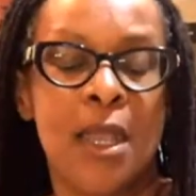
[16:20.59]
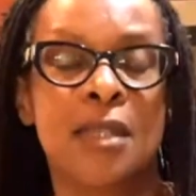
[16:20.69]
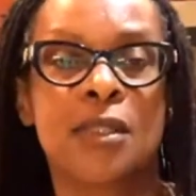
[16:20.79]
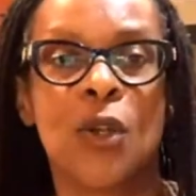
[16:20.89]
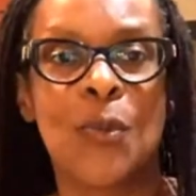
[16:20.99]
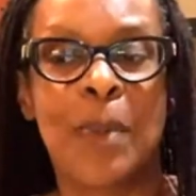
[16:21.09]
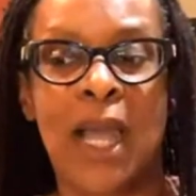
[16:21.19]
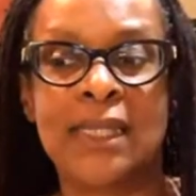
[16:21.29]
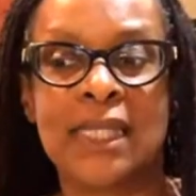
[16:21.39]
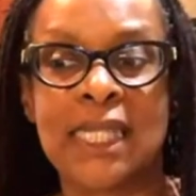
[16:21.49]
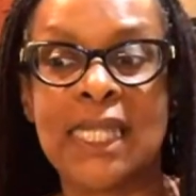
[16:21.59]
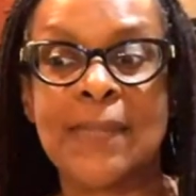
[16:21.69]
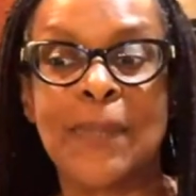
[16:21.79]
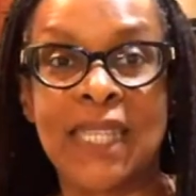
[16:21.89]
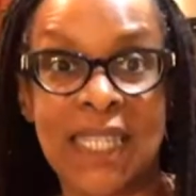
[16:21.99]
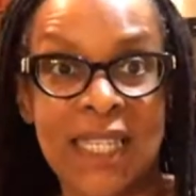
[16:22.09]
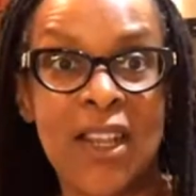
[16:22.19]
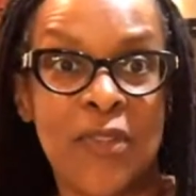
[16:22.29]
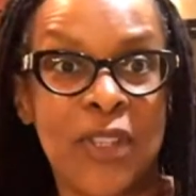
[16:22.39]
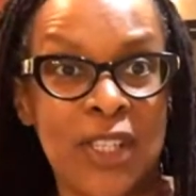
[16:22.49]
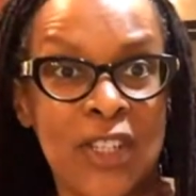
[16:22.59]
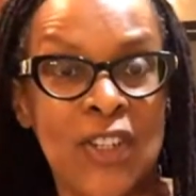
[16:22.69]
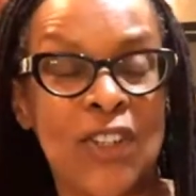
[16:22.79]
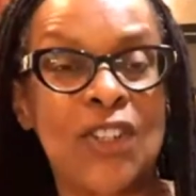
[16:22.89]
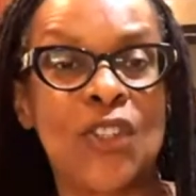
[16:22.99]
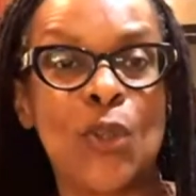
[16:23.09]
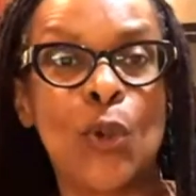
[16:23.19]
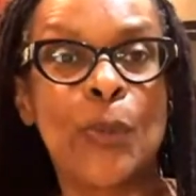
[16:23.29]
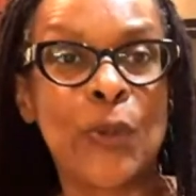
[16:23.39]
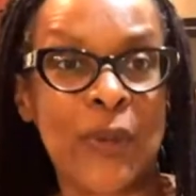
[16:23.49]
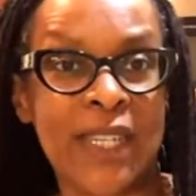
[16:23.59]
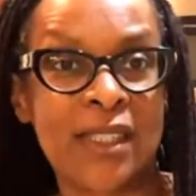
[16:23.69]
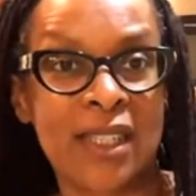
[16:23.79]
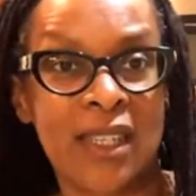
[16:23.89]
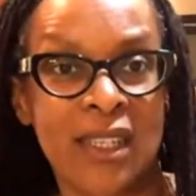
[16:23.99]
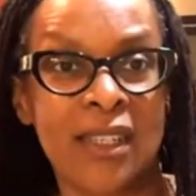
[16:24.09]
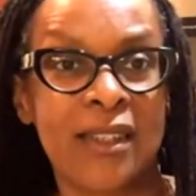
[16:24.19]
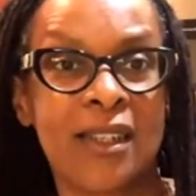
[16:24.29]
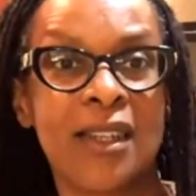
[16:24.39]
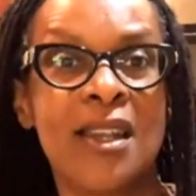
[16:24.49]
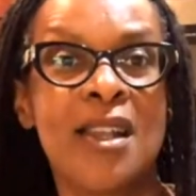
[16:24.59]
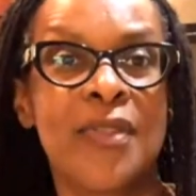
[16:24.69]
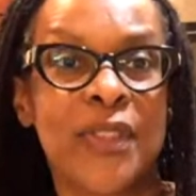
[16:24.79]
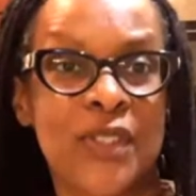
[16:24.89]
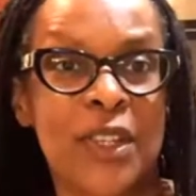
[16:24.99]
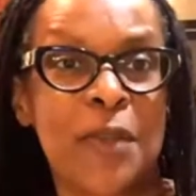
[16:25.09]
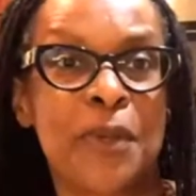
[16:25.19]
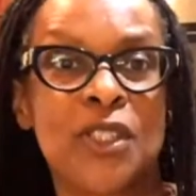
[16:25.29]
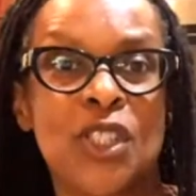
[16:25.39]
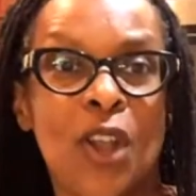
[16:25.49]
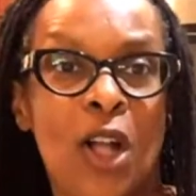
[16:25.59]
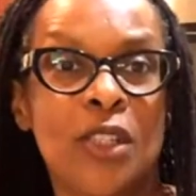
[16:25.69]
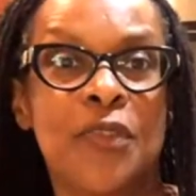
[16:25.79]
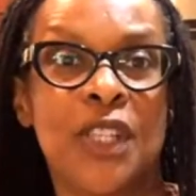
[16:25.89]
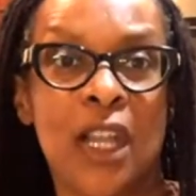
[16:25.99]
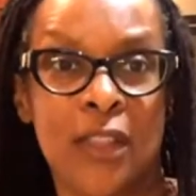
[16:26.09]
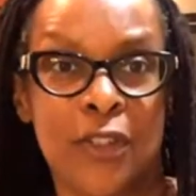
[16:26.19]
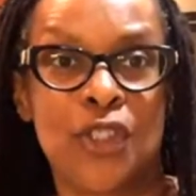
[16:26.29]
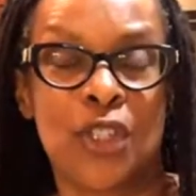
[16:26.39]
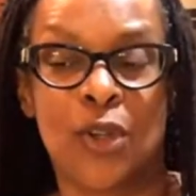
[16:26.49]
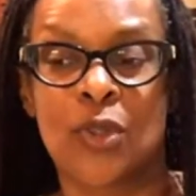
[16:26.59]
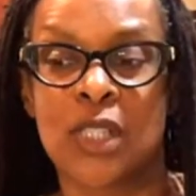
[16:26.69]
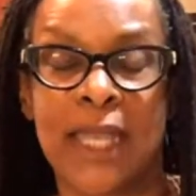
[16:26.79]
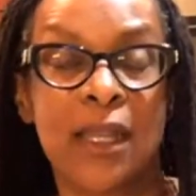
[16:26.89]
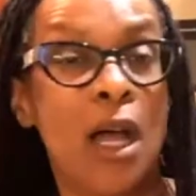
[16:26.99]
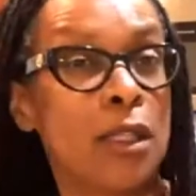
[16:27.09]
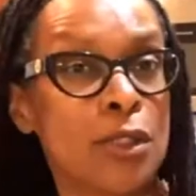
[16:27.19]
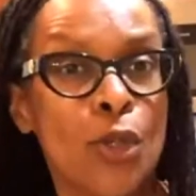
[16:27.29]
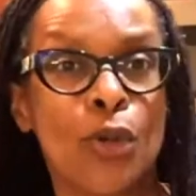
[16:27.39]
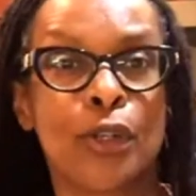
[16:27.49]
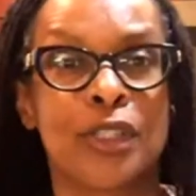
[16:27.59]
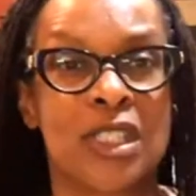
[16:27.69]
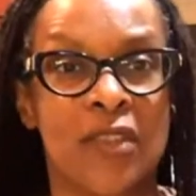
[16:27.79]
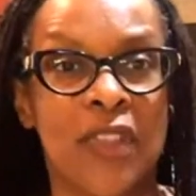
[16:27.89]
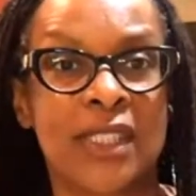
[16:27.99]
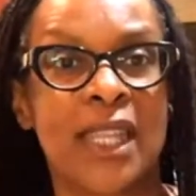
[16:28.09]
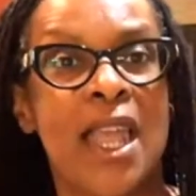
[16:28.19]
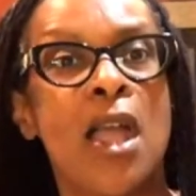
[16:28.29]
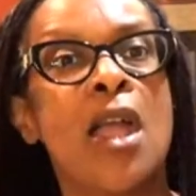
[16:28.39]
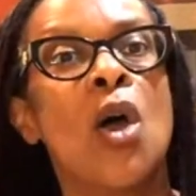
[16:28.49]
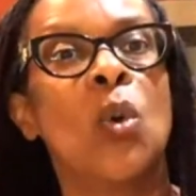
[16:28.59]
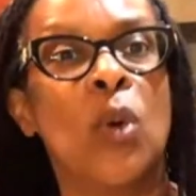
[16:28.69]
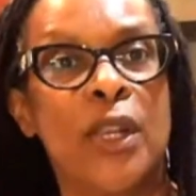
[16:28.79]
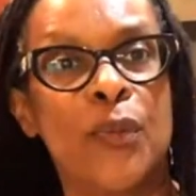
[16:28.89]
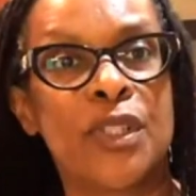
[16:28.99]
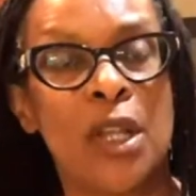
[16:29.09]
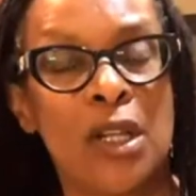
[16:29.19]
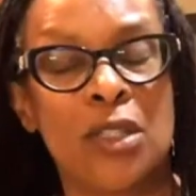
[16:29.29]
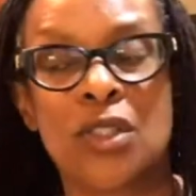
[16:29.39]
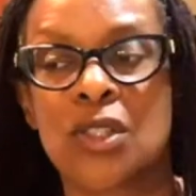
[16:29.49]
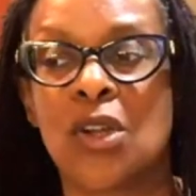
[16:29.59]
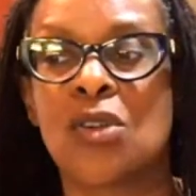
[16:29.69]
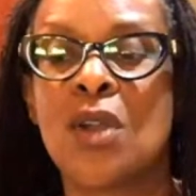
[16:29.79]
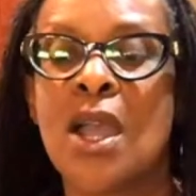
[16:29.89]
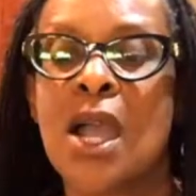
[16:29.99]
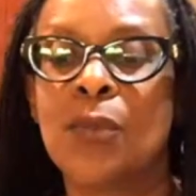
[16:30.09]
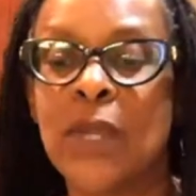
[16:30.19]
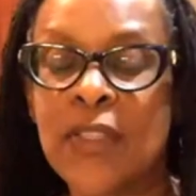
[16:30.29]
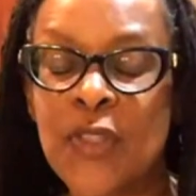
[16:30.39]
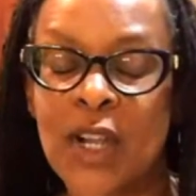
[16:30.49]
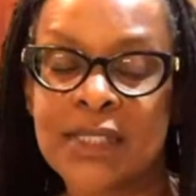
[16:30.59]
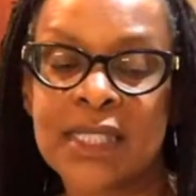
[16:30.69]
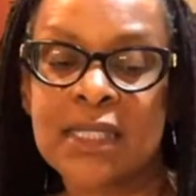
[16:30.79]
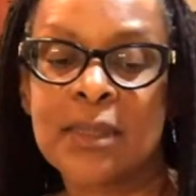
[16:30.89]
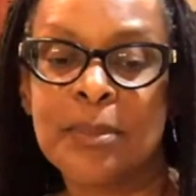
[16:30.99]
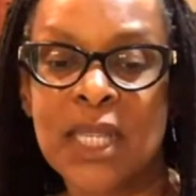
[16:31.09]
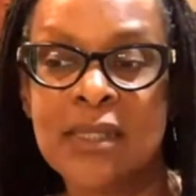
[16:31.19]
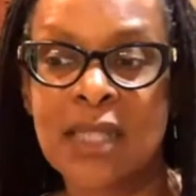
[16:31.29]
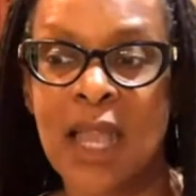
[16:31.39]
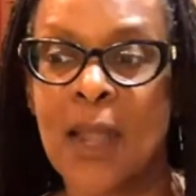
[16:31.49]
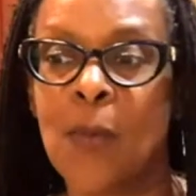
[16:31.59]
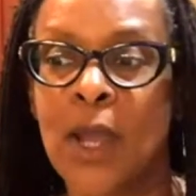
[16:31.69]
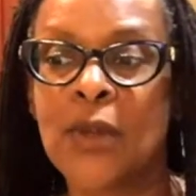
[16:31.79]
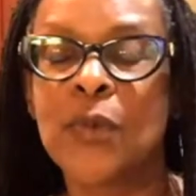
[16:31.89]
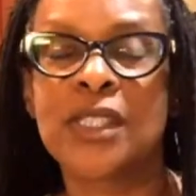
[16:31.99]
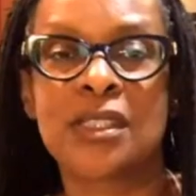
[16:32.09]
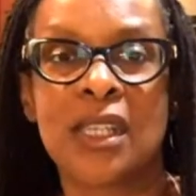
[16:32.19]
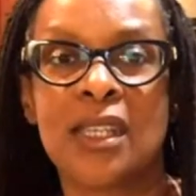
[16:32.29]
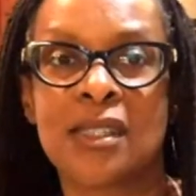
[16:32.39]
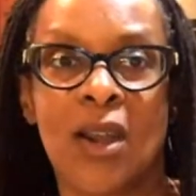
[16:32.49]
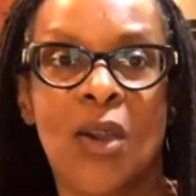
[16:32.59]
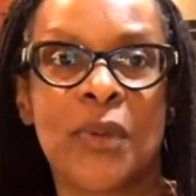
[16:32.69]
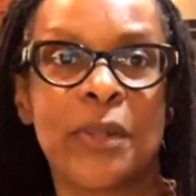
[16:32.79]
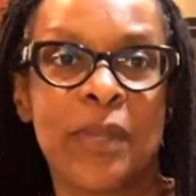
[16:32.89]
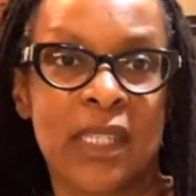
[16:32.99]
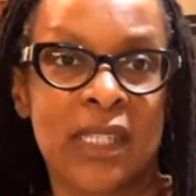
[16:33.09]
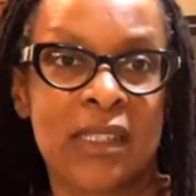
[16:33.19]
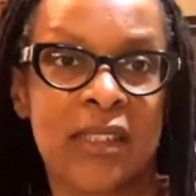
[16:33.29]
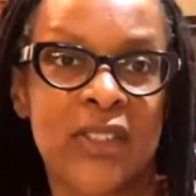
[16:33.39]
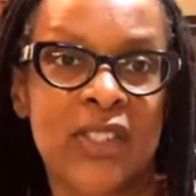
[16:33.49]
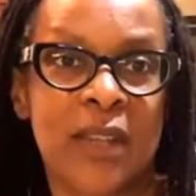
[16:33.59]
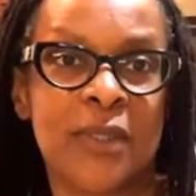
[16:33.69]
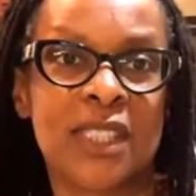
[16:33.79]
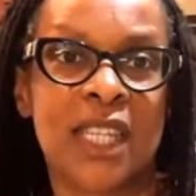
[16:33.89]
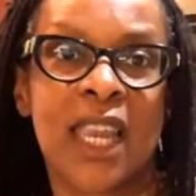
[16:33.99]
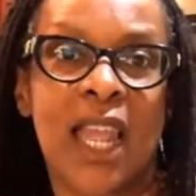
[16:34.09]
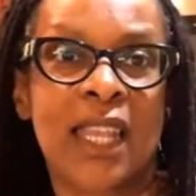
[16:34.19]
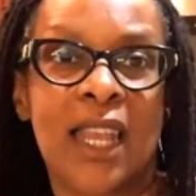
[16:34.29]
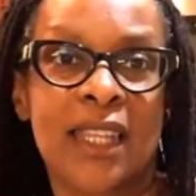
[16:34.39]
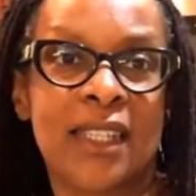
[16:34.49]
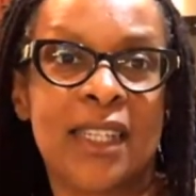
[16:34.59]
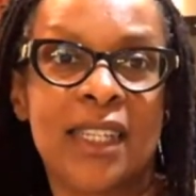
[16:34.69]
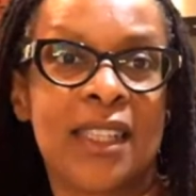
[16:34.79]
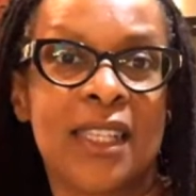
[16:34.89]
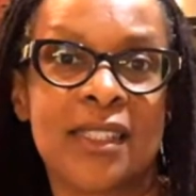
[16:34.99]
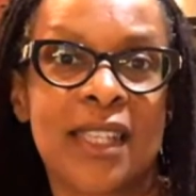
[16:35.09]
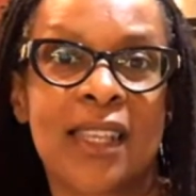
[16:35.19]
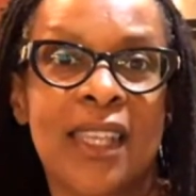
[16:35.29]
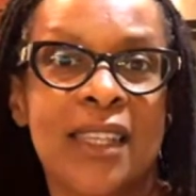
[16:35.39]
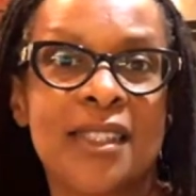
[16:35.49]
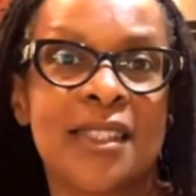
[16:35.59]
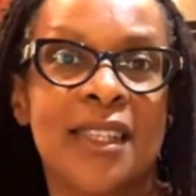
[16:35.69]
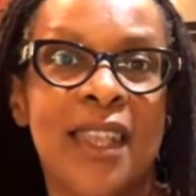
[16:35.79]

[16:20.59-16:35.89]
So by the beginning of the year, you'll be ready to hear the Sunday brunch and all of the other shows like Cullen's Corner and stuff like that when it returns. So we thought that in the meantime, why don't we just, he's already making another sandwich and I, I he thinks I can't see.